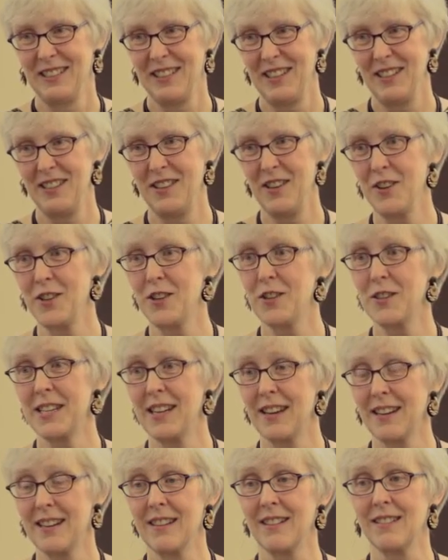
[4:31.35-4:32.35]
You know you're a
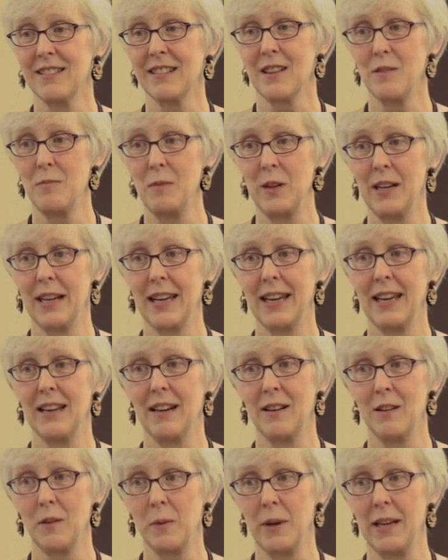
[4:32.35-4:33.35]
technical
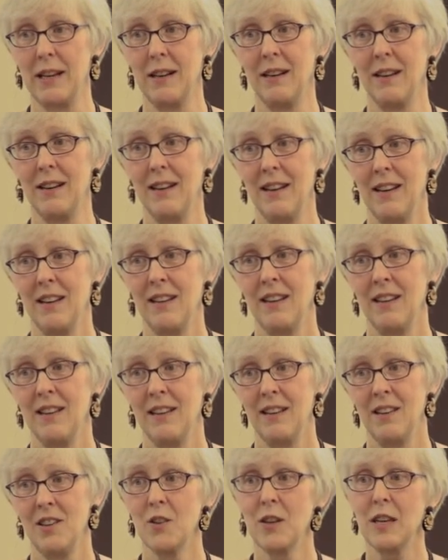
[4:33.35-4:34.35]
communicator when
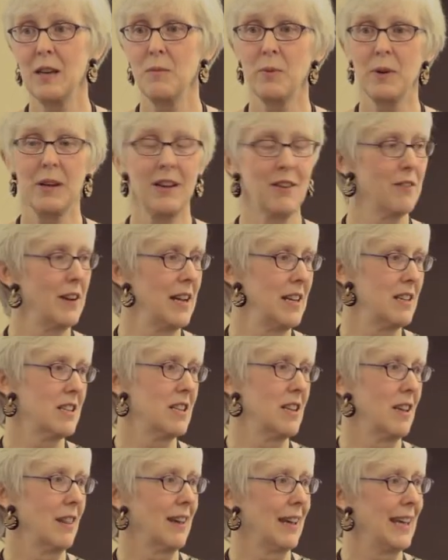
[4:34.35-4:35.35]
you keep
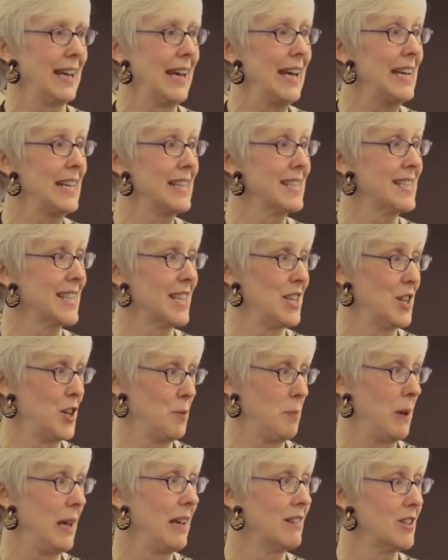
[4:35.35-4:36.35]
rearranging the cans in your
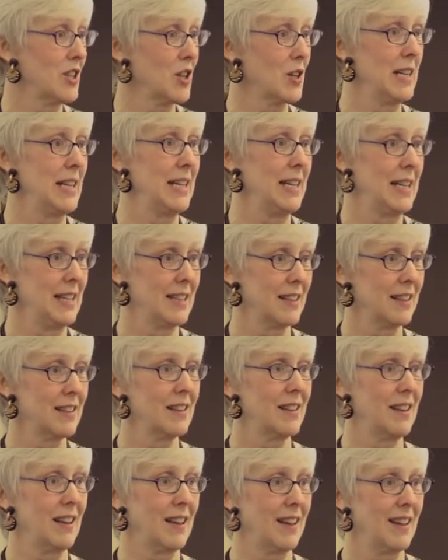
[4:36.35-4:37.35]
pantry.
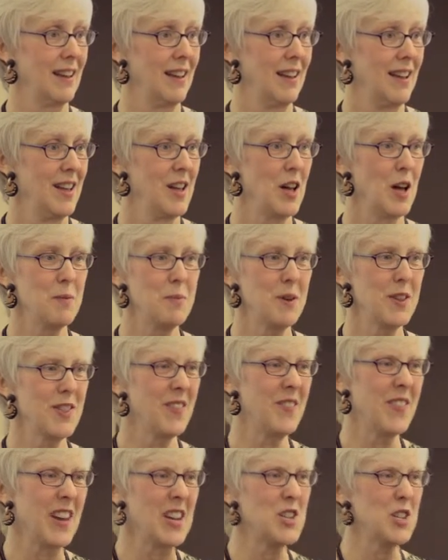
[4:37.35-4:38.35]
Like, I'll put the
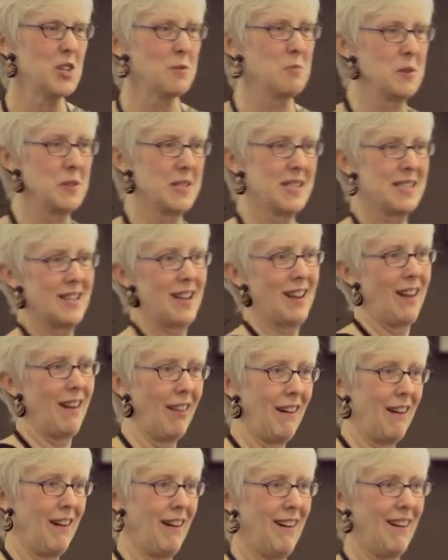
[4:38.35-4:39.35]
vegetables
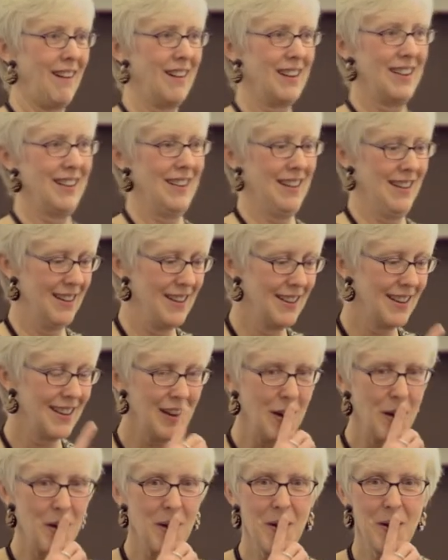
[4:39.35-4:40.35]
together.
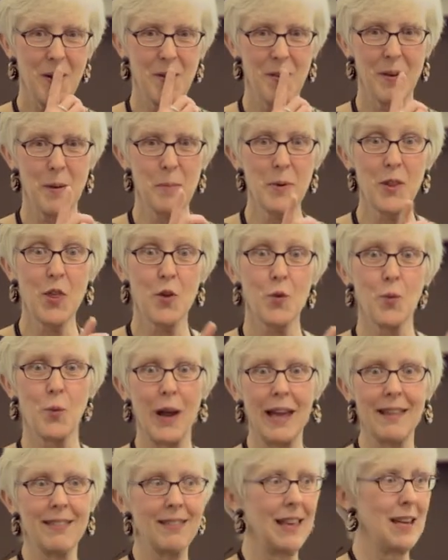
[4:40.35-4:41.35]
No, I'll put the
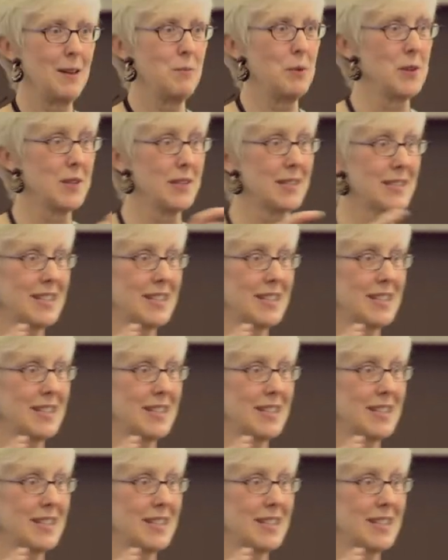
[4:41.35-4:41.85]
red labels